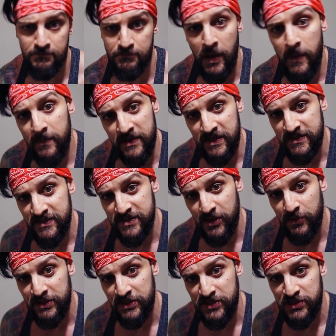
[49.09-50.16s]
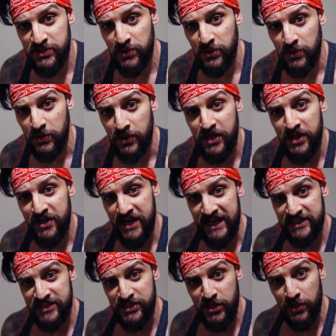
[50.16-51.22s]
Pumpkins are in the store
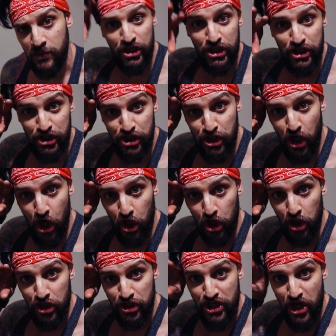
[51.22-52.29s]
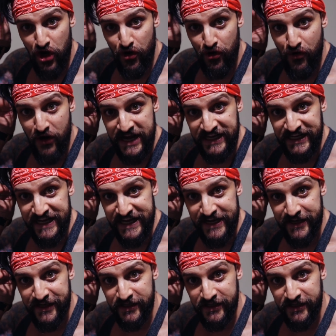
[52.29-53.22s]
next to chocolate reindeer.